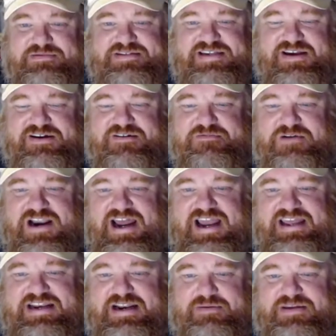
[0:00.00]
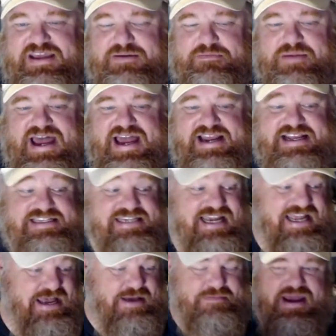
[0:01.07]
So what I ended up getting back is I
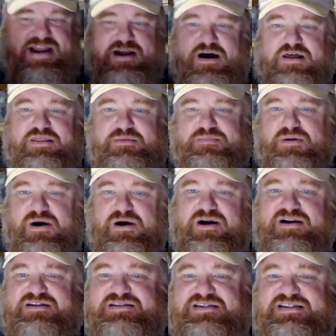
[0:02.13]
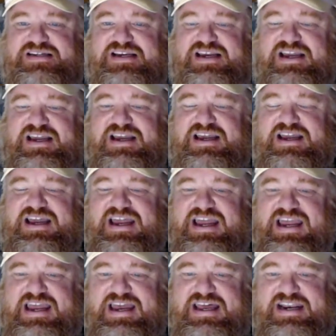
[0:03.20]
got back all the parts,
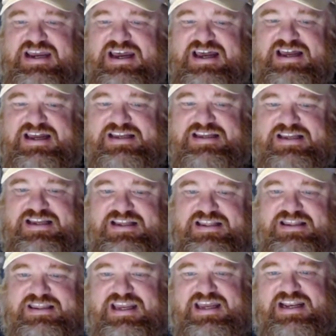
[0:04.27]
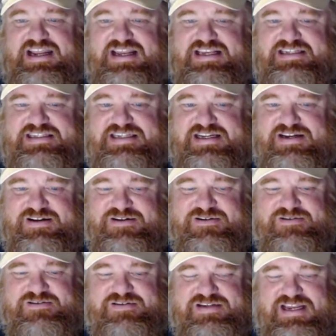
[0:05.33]
and then he
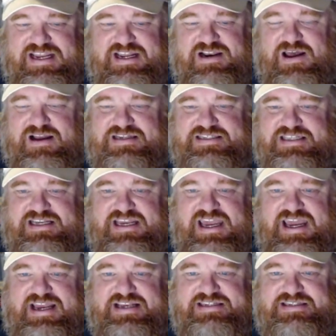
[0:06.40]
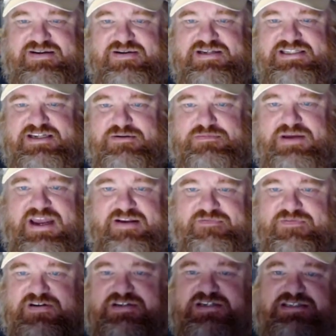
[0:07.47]
lost the case. So he still paid
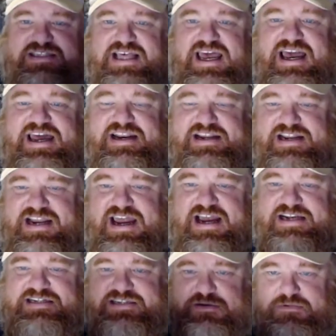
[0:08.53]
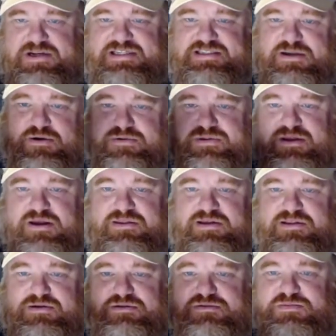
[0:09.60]
for just that. And I actually resold all the
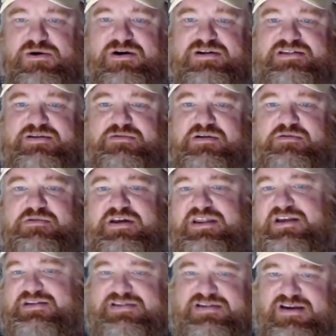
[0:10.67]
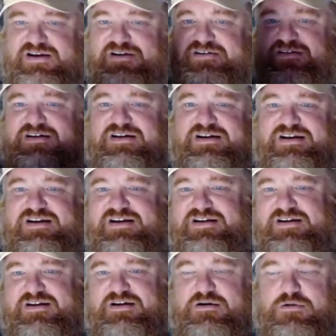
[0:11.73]
loose parts that went with
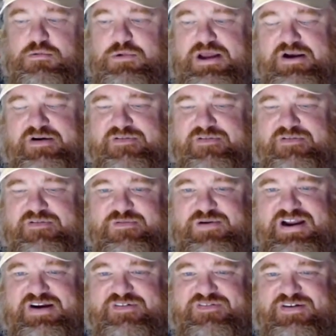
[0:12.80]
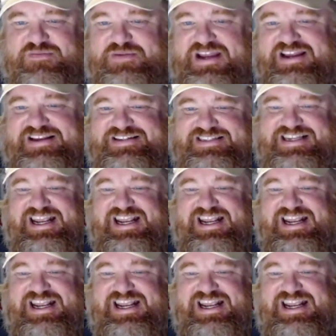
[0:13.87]
it. Winner for me.